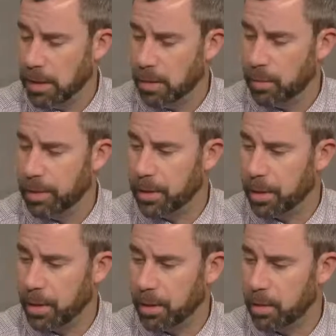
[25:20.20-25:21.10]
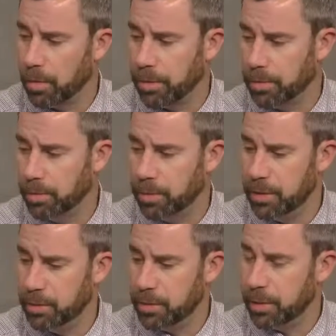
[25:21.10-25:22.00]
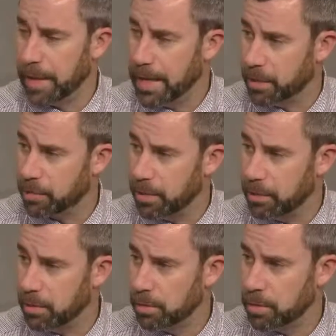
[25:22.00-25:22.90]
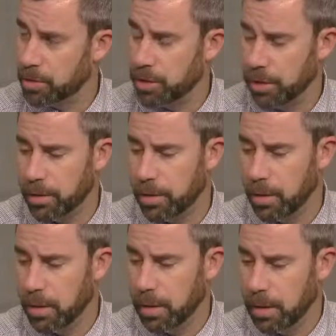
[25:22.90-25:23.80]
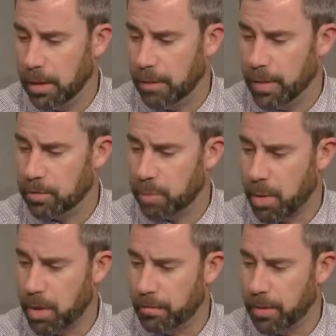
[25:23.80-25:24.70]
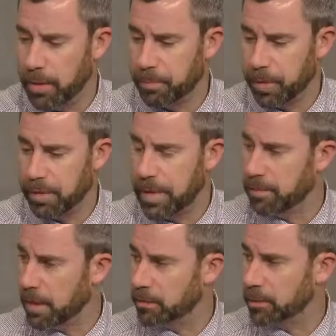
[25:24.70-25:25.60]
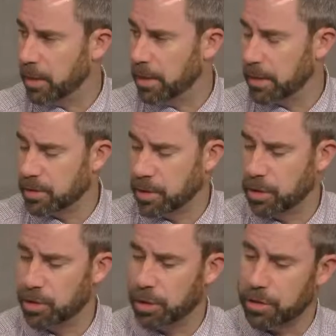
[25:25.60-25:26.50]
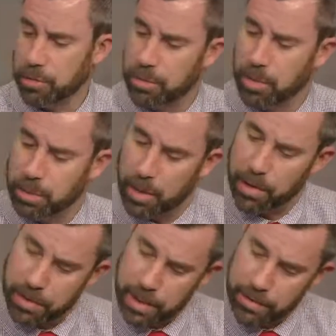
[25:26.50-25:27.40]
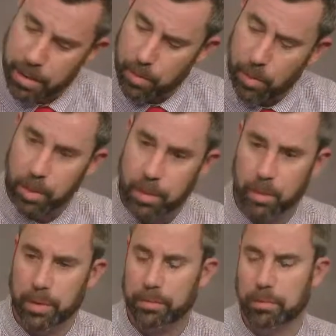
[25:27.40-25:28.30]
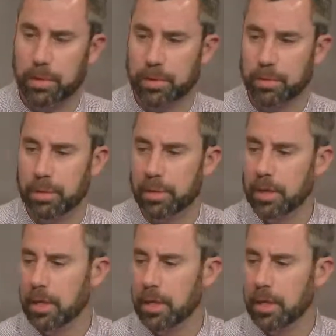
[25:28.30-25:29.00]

We are going to be doing Mechanic Street this year. That was part of a downtown study that's in conjunction with some of the other downtown work that we're doing.